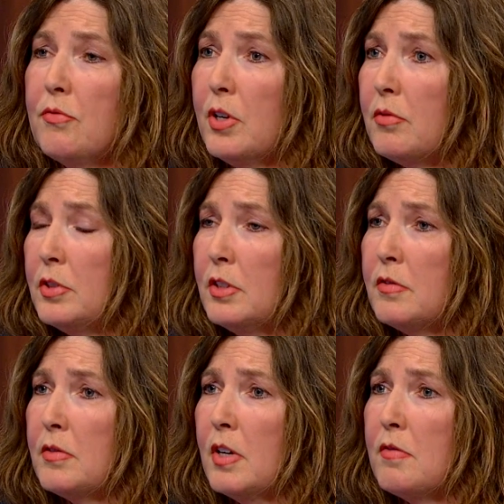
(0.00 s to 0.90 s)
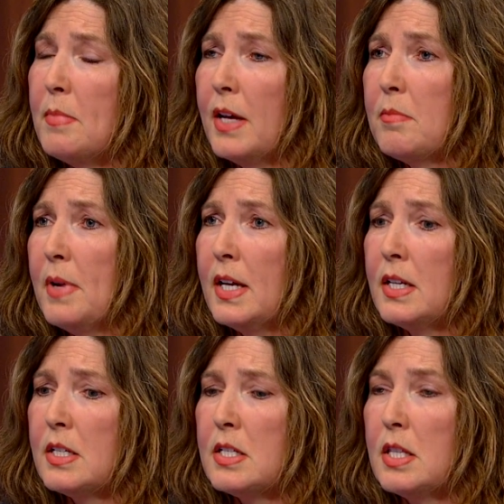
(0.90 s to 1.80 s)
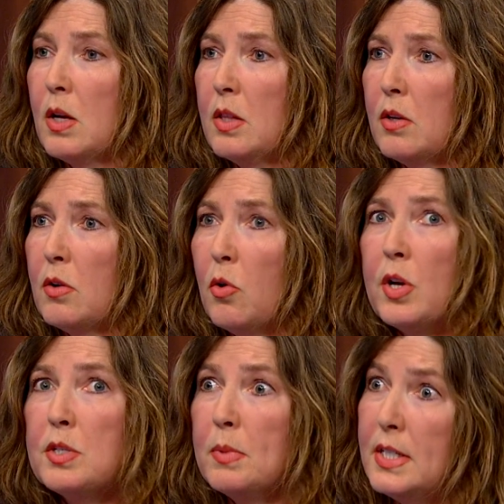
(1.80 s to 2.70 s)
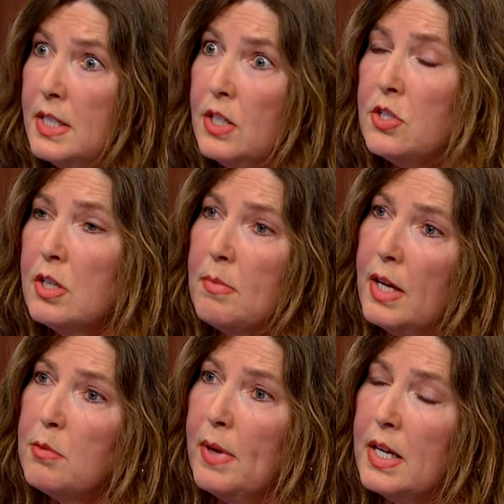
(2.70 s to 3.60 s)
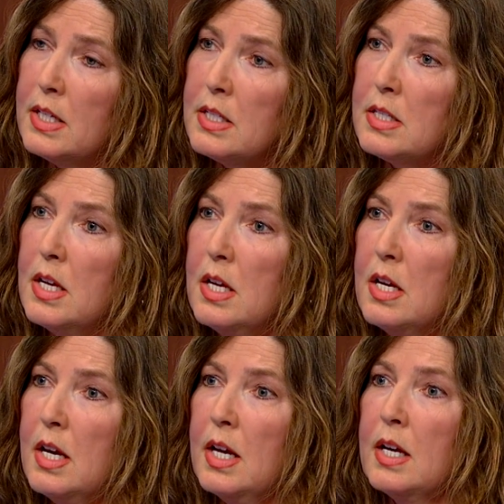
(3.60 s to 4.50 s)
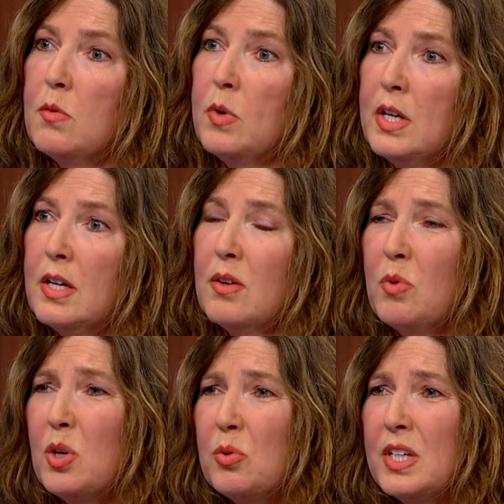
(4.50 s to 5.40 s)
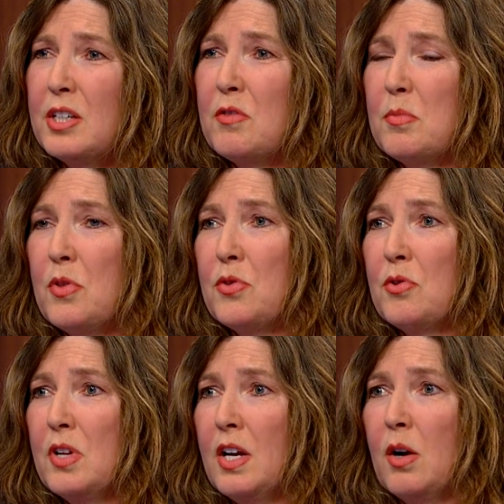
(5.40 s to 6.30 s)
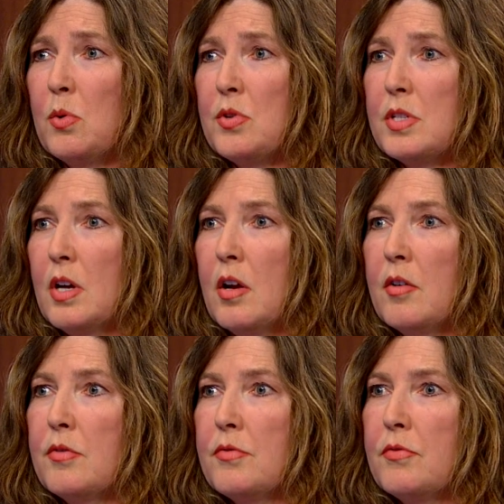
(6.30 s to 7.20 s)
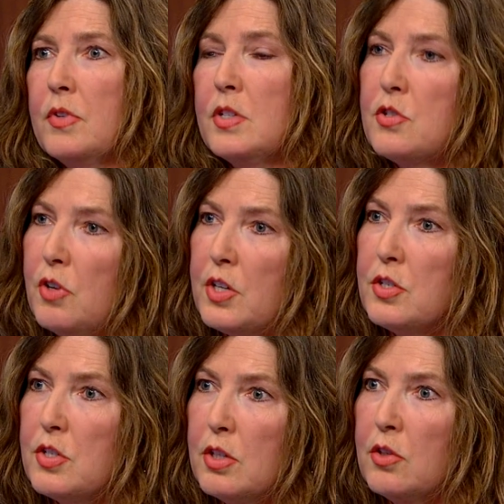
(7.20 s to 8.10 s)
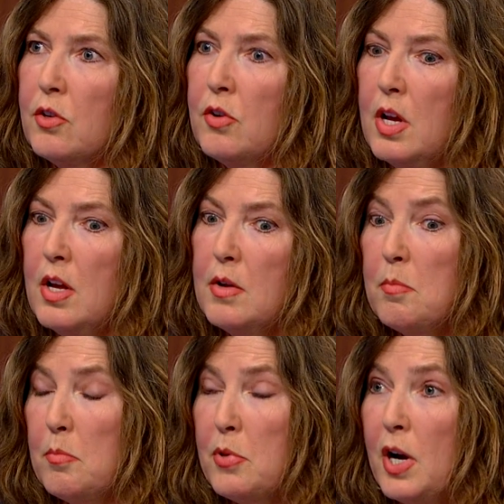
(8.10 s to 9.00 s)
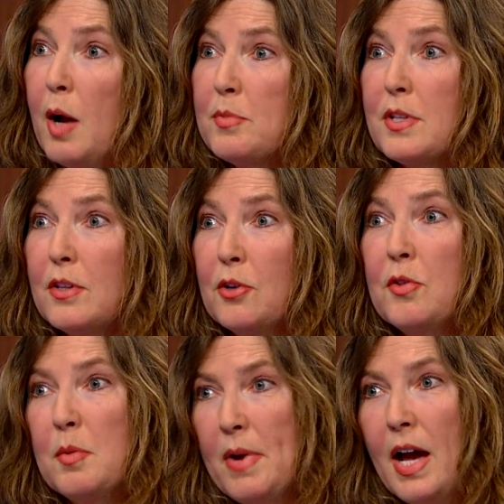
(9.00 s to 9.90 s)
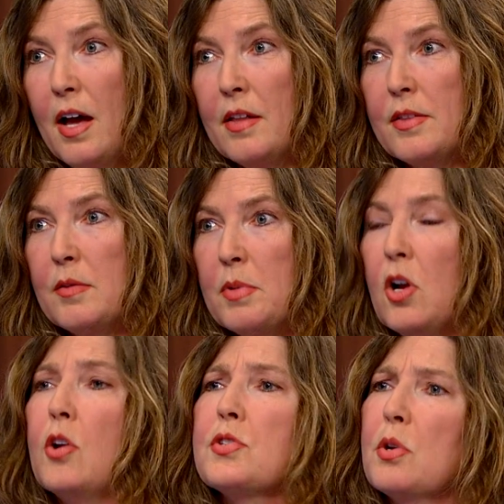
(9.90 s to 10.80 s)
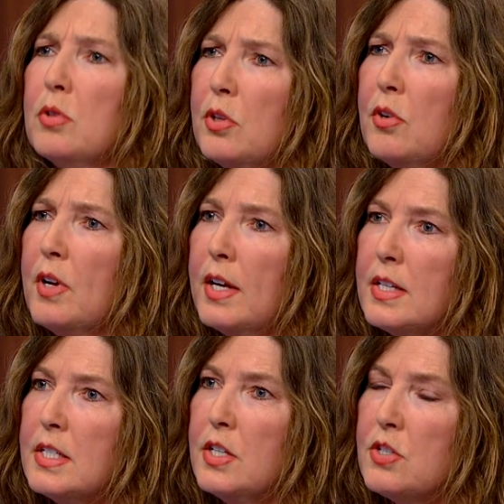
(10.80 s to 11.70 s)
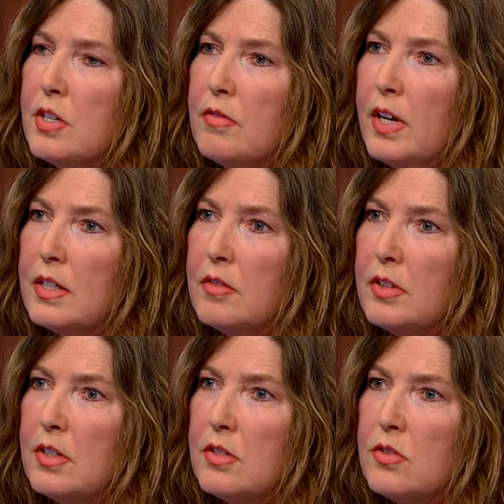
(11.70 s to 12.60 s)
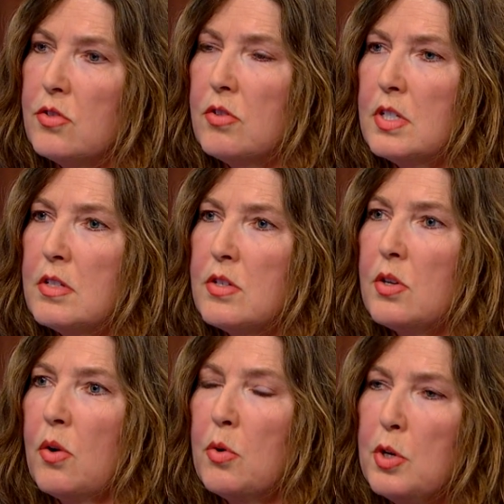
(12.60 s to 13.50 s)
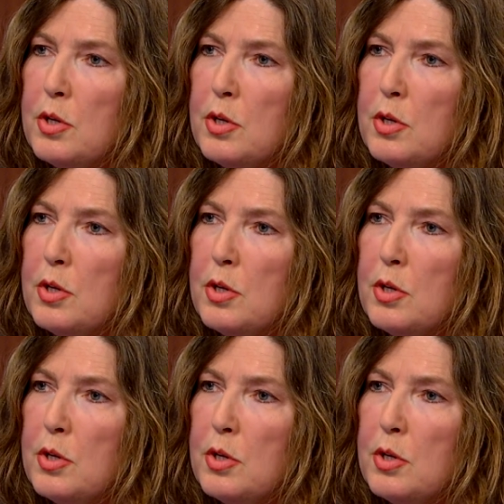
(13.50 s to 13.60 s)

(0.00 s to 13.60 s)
fearful of, of mathematics, they, they're going to be teaching mathematics, and we, we only give them thirty hours of instruction to learn, perhaps learn the math, but also learn how to teach it effectively to students. So.